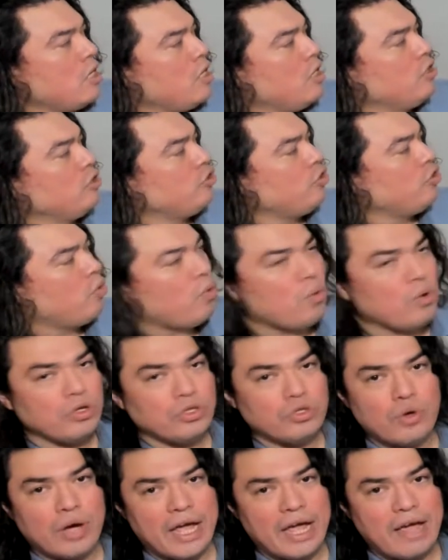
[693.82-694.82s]
So
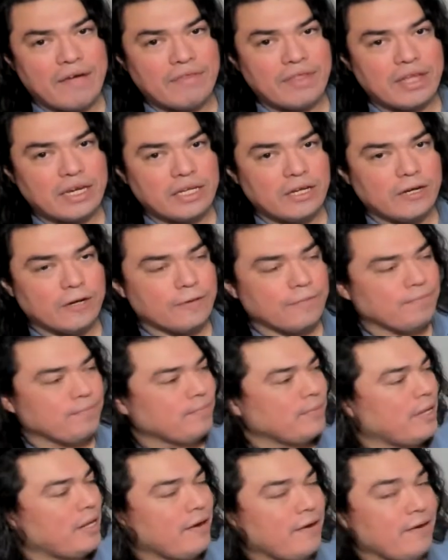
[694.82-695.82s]
do I have that here?
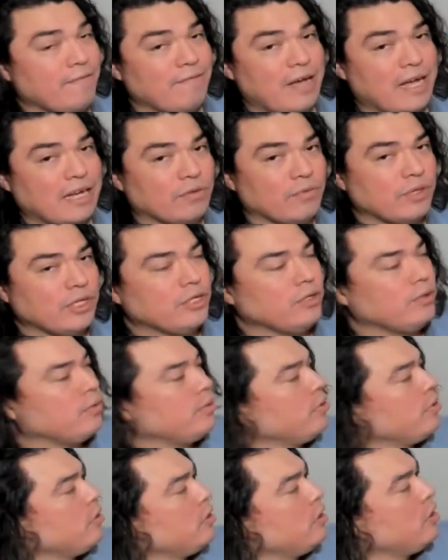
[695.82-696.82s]
And in fact, we do.
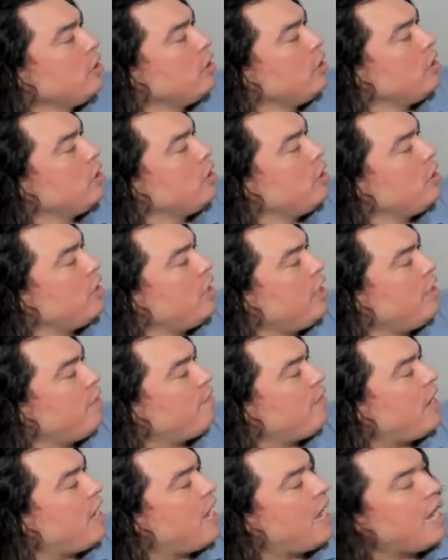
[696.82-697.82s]
If
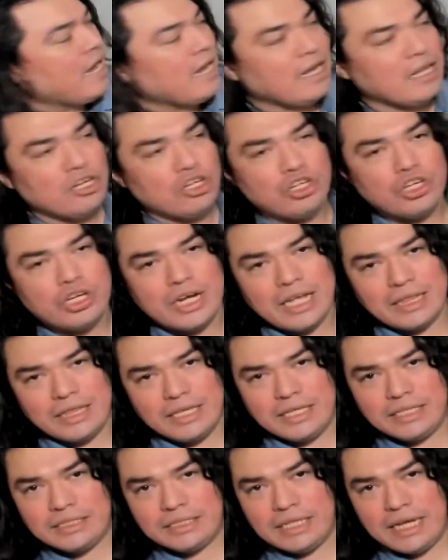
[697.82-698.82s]
I look at
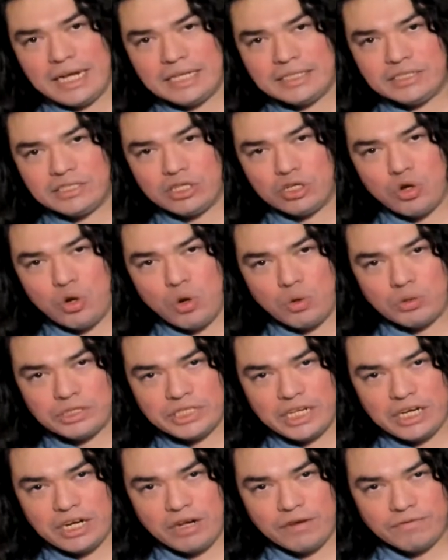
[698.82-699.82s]
this as the
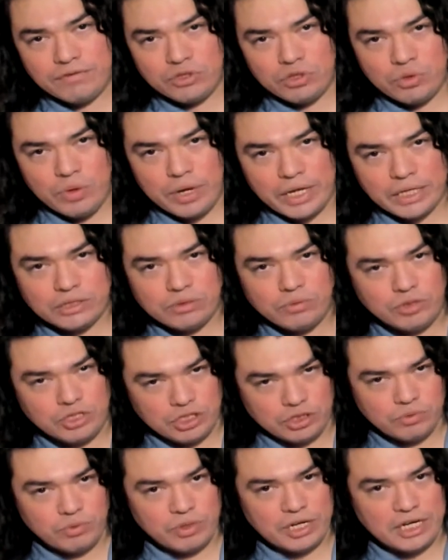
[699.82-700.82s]
cosine of 2x, which
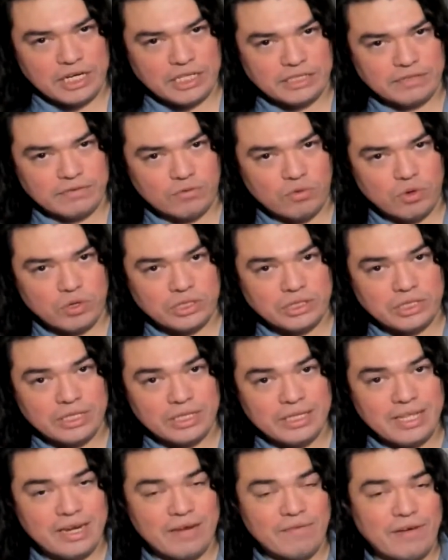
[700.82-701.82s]
is what it is, of course,
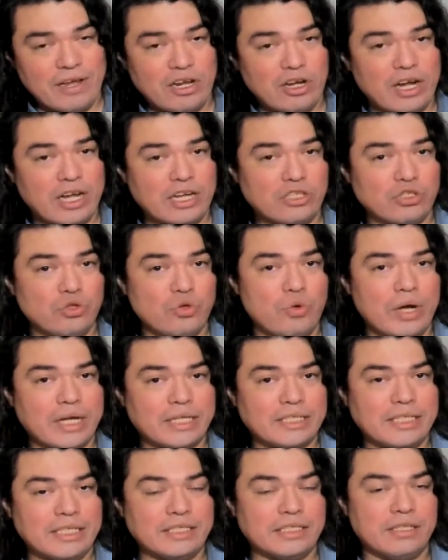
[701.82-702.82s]
then if I look at
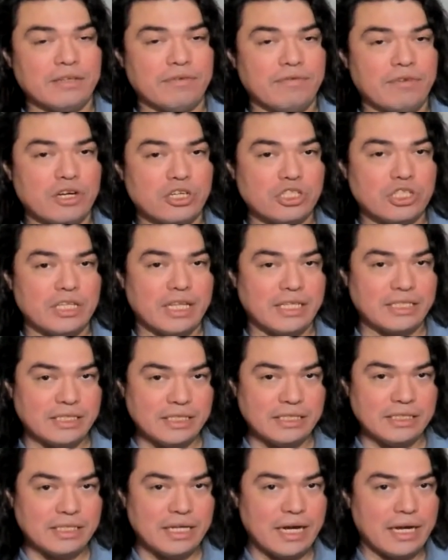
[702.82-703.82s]
2x as the function that's
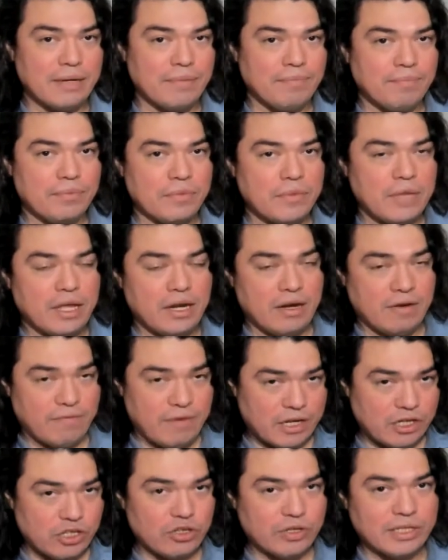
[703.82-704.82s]
inside, and in
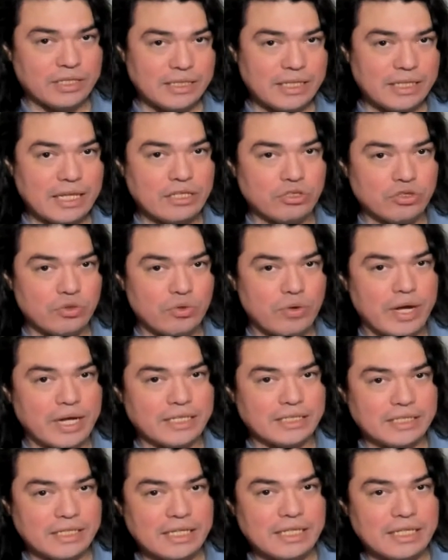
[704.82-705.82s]
fact, you can see that 2x
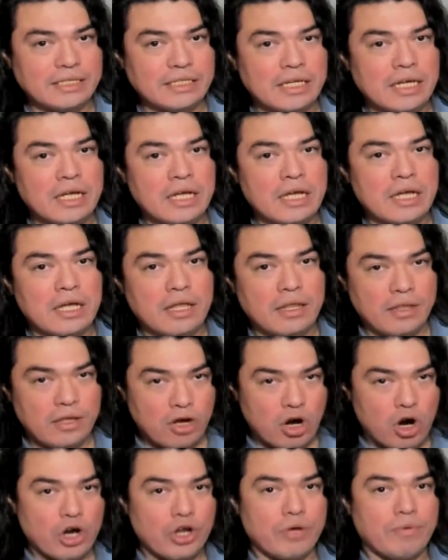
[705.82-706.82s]
is the
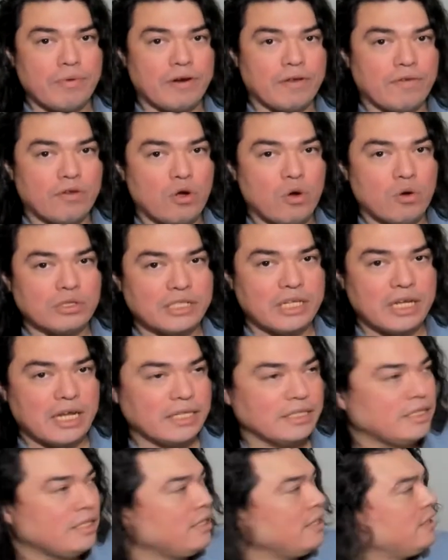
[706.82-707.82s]
argument of the cosine
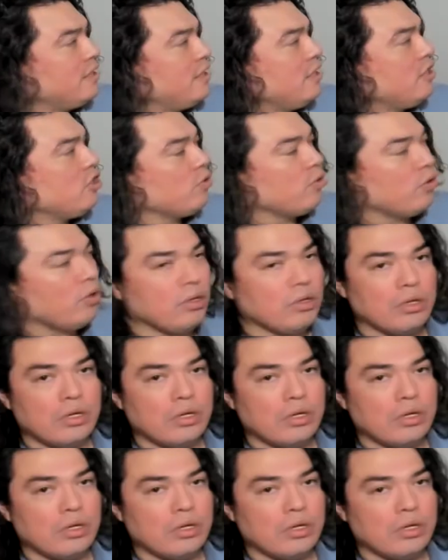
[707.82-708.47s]
x in this integral.